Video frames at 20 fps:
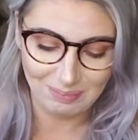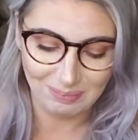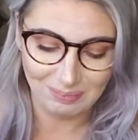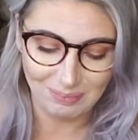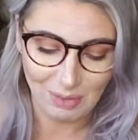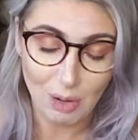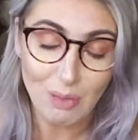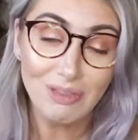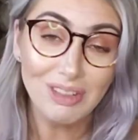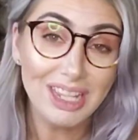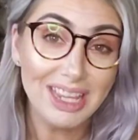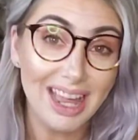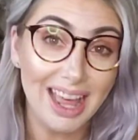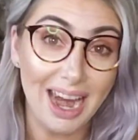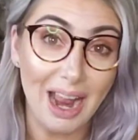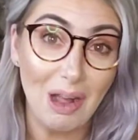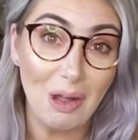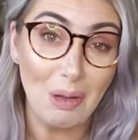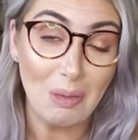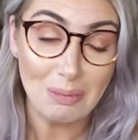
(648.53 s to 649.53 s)
Hopefully that
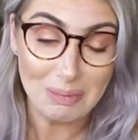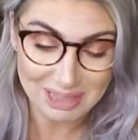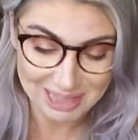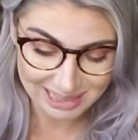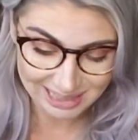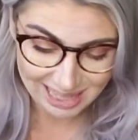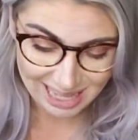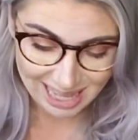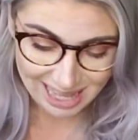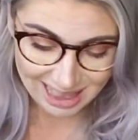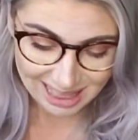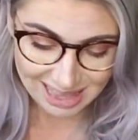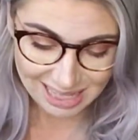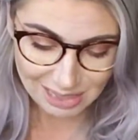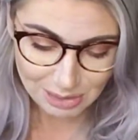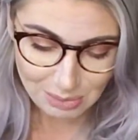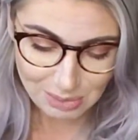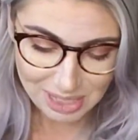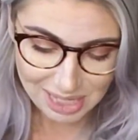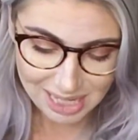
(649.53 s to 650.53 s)
helps.
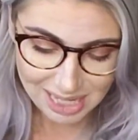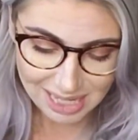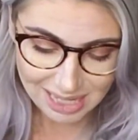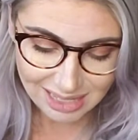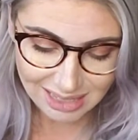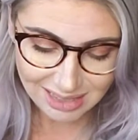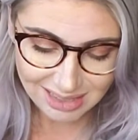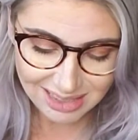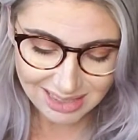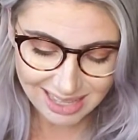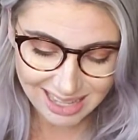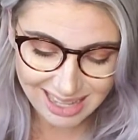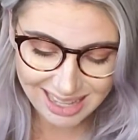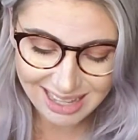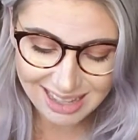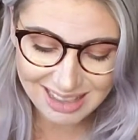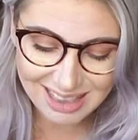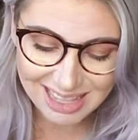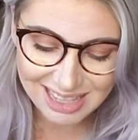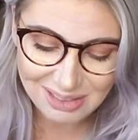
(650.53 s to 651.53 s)
This one is,
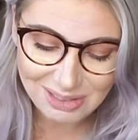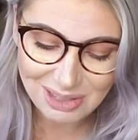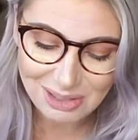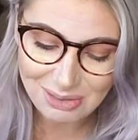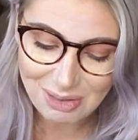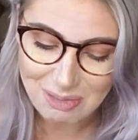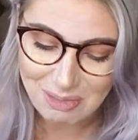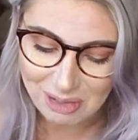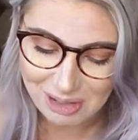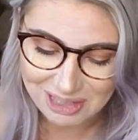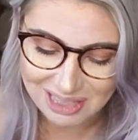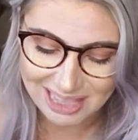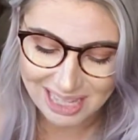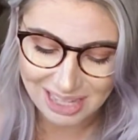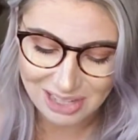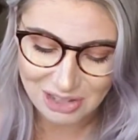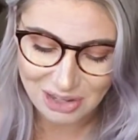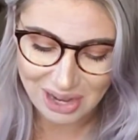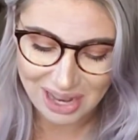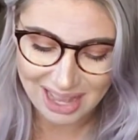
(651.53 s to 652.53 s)
this one's from
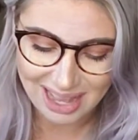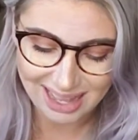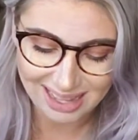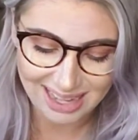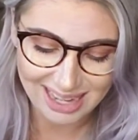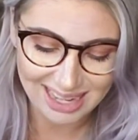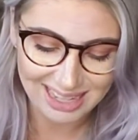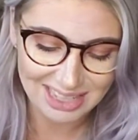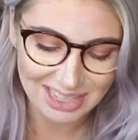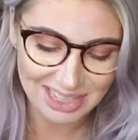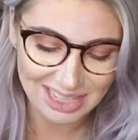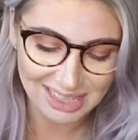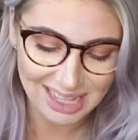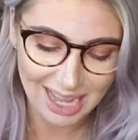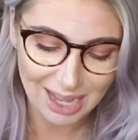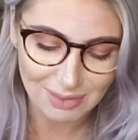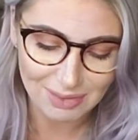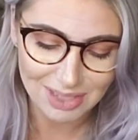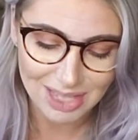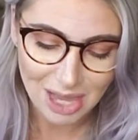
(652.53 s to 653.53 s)
Cassandra at And She
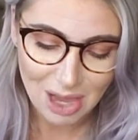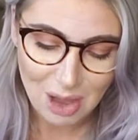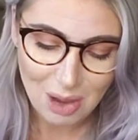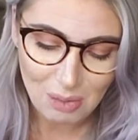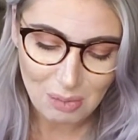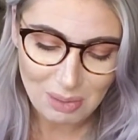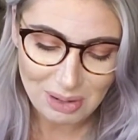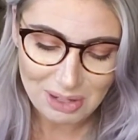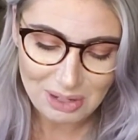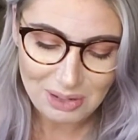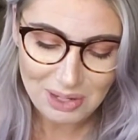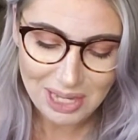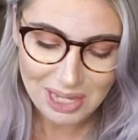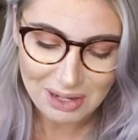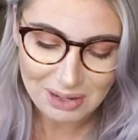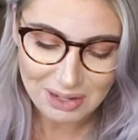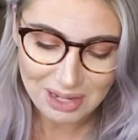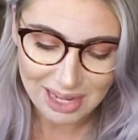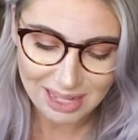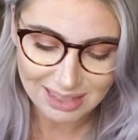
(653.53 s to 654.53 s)
Laughs. Where do you get
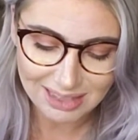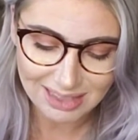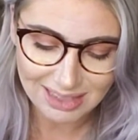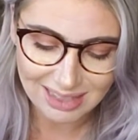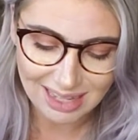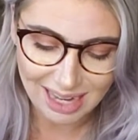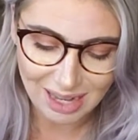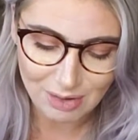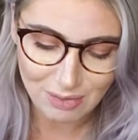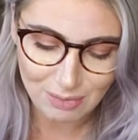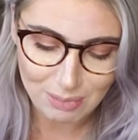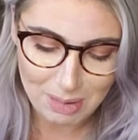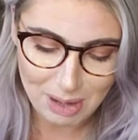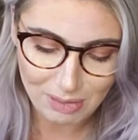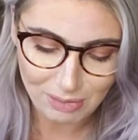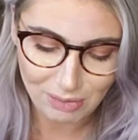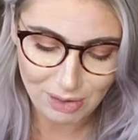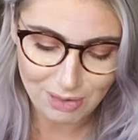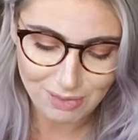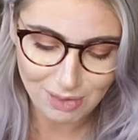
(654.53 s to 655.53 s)
your nails done?
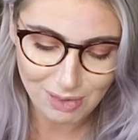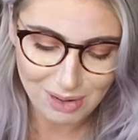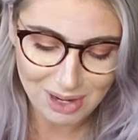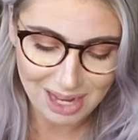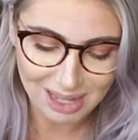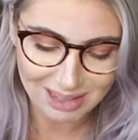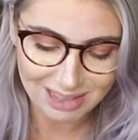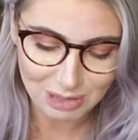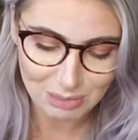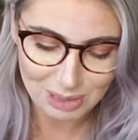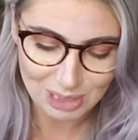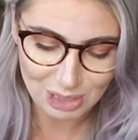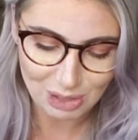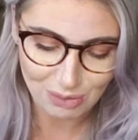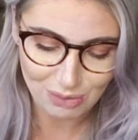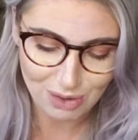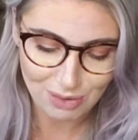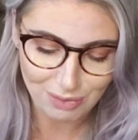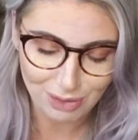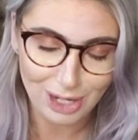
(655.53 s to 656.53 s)
But for everyone else, what's your
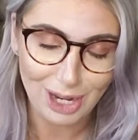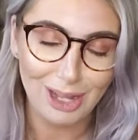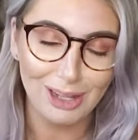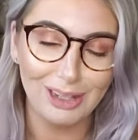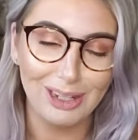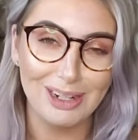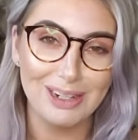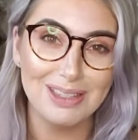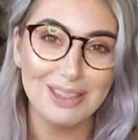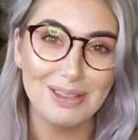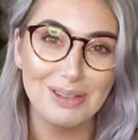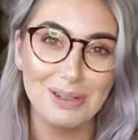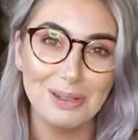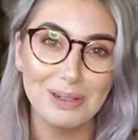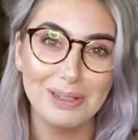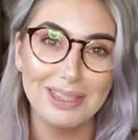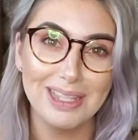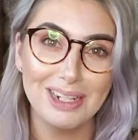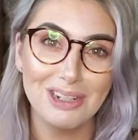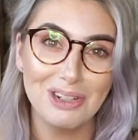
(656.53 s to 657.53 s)
favorite color? So
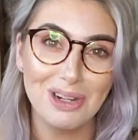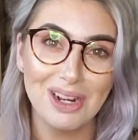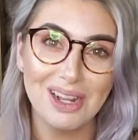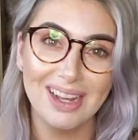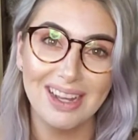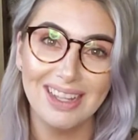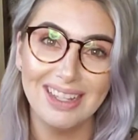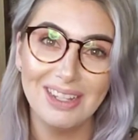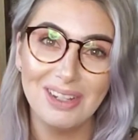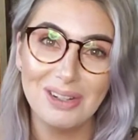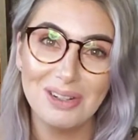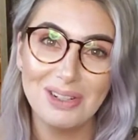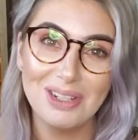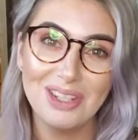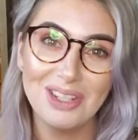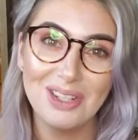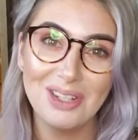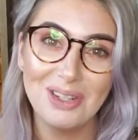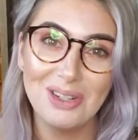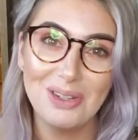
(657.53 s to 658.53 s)
Cassandra, I go
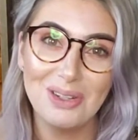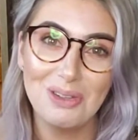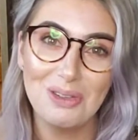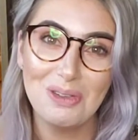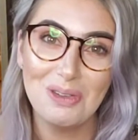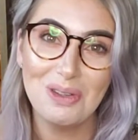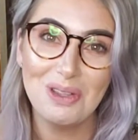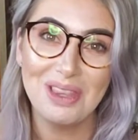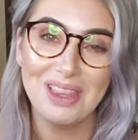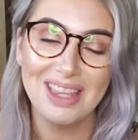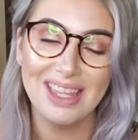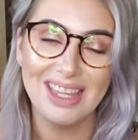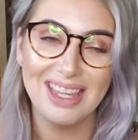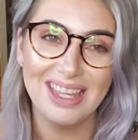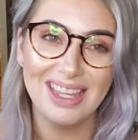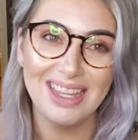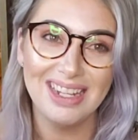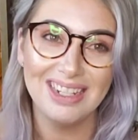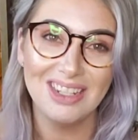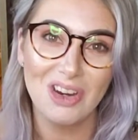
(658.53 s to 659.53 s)
to
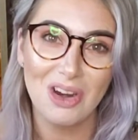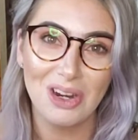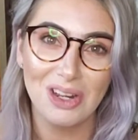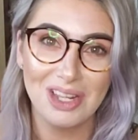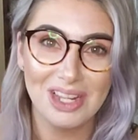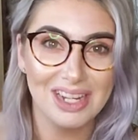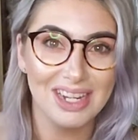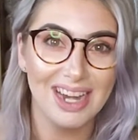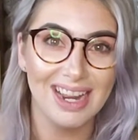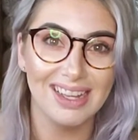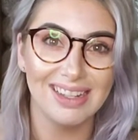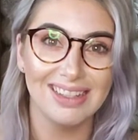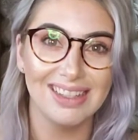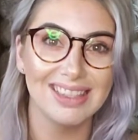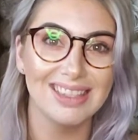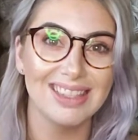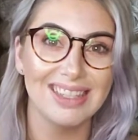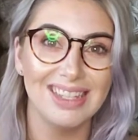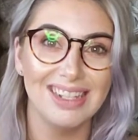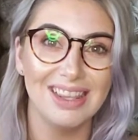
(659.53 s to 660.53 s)
the Darling Nails
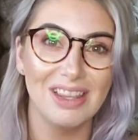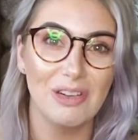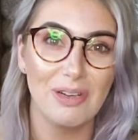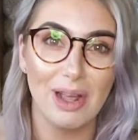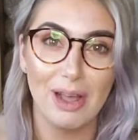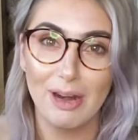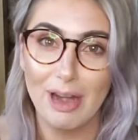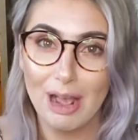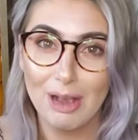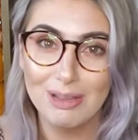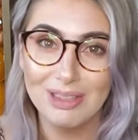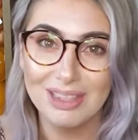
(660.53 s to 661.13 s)
in the Roundhouse